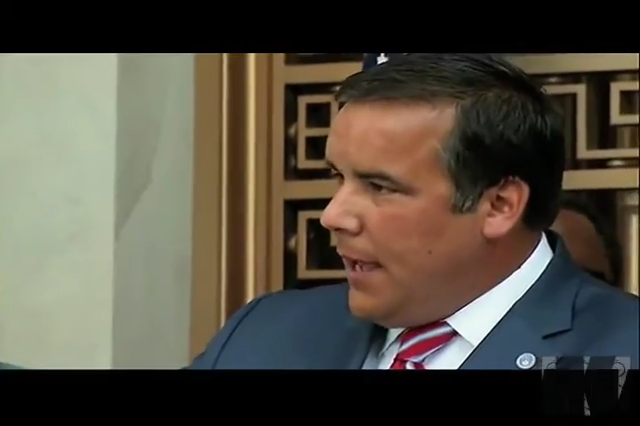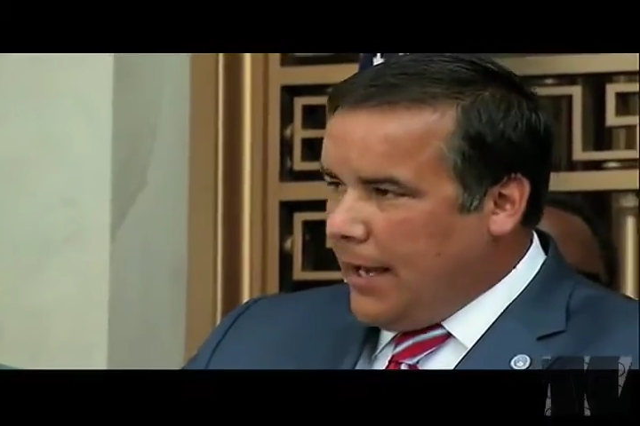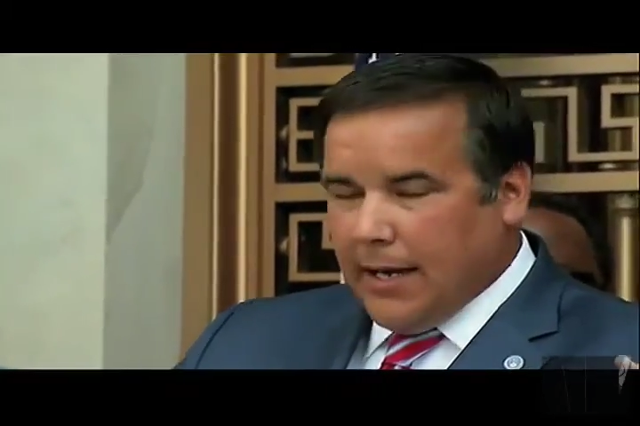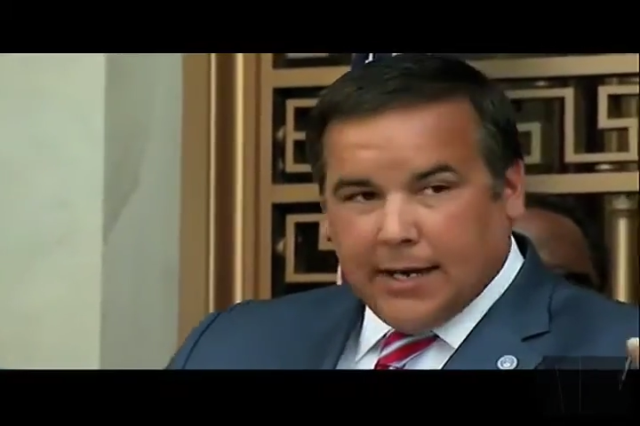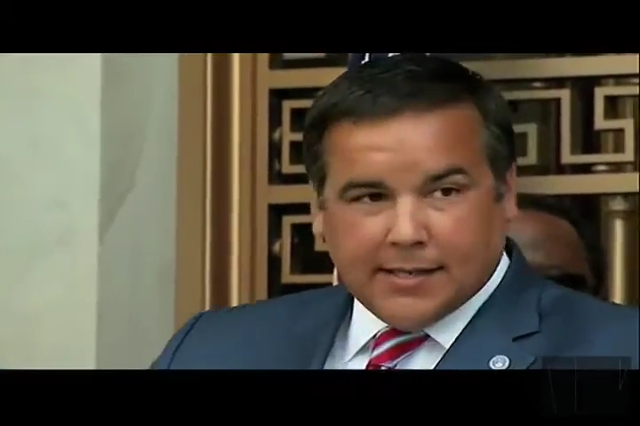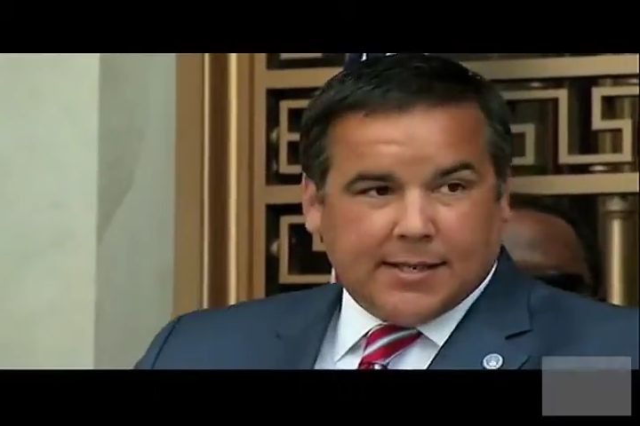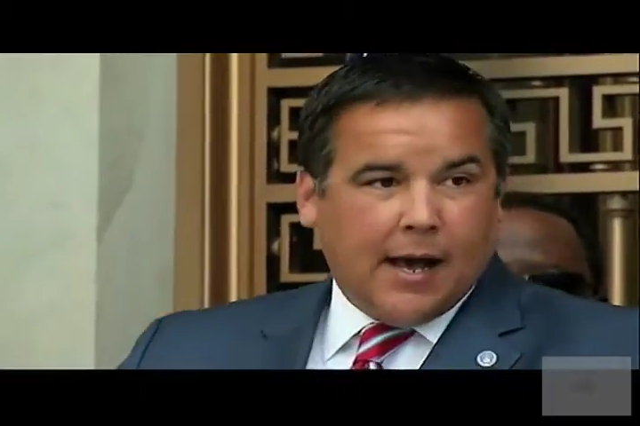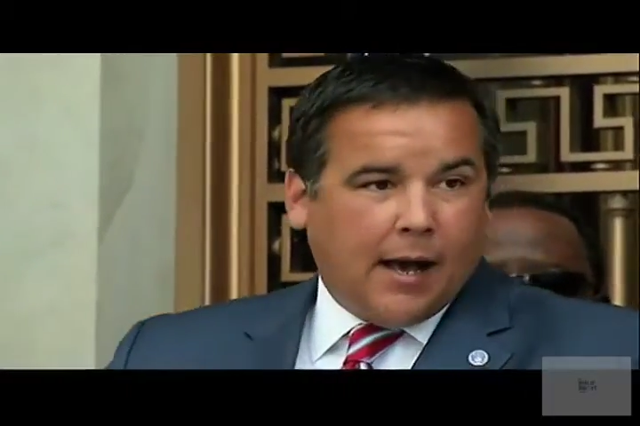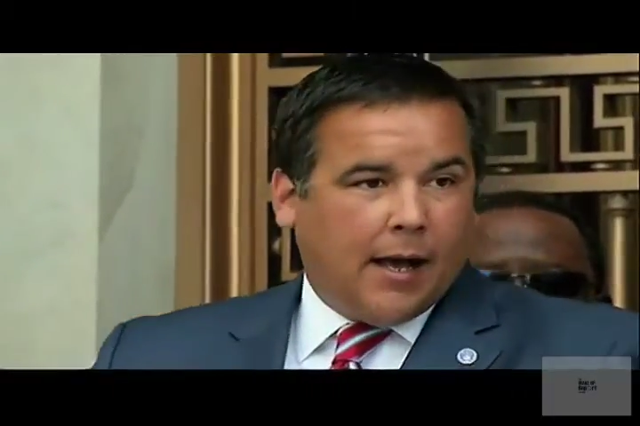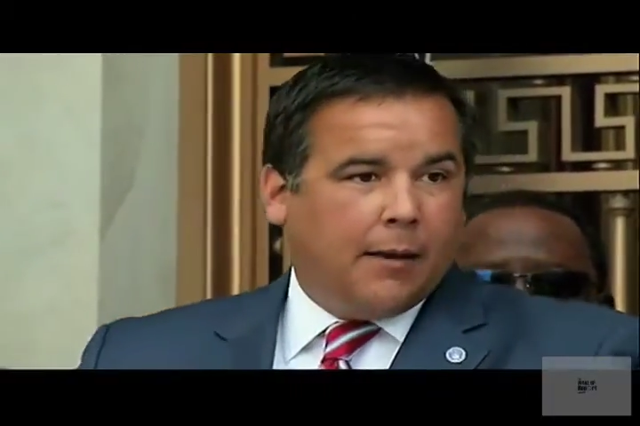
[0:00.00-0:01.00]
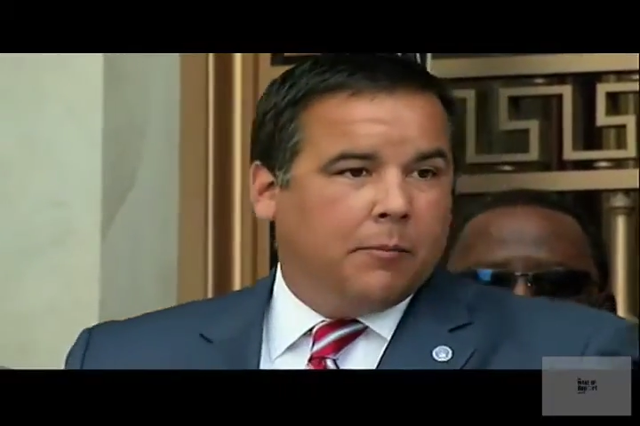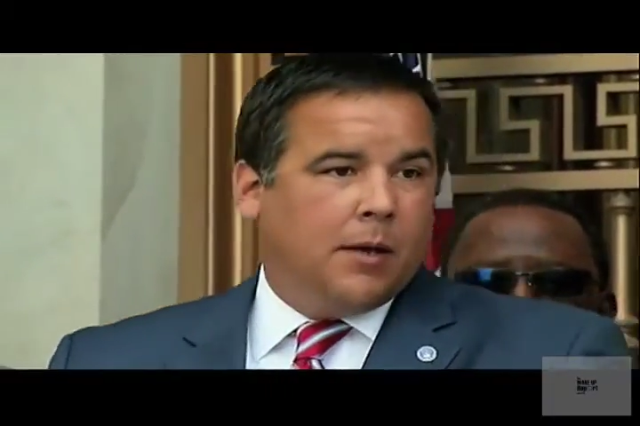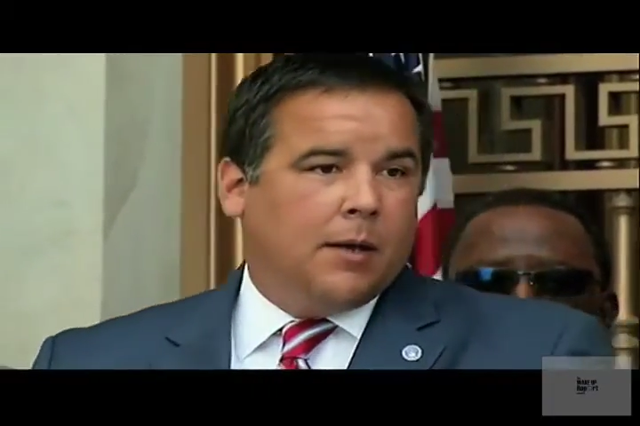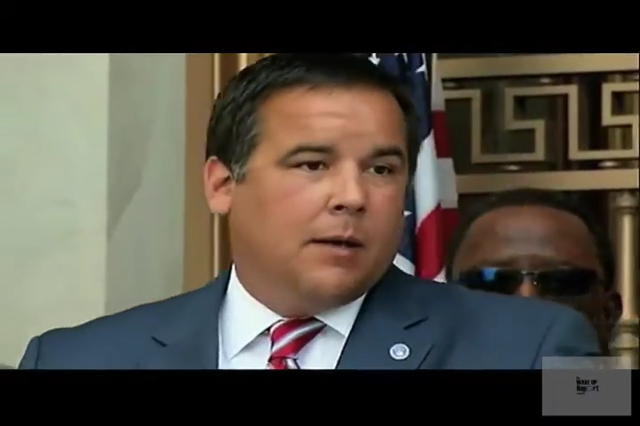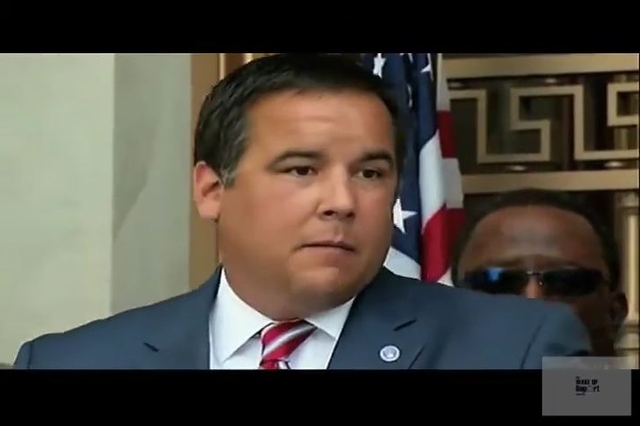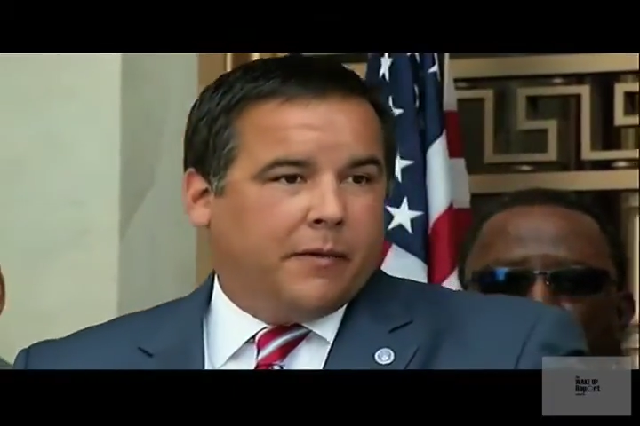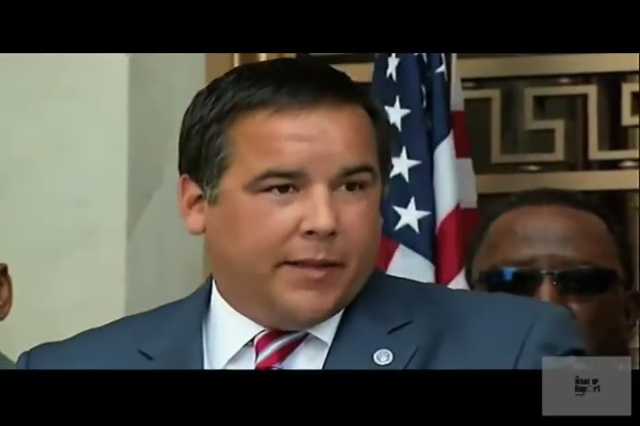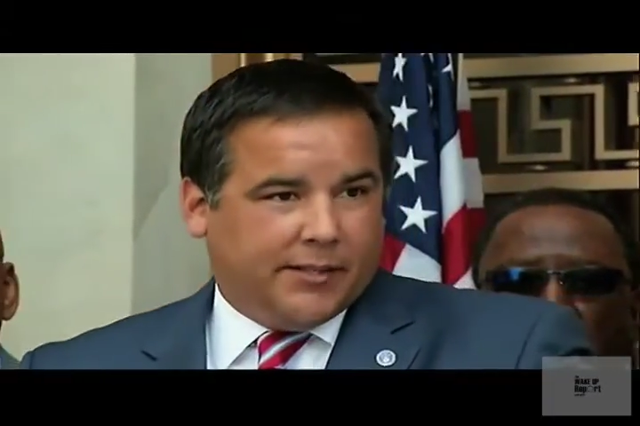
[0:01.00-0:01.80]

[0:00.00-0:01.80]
And it is time for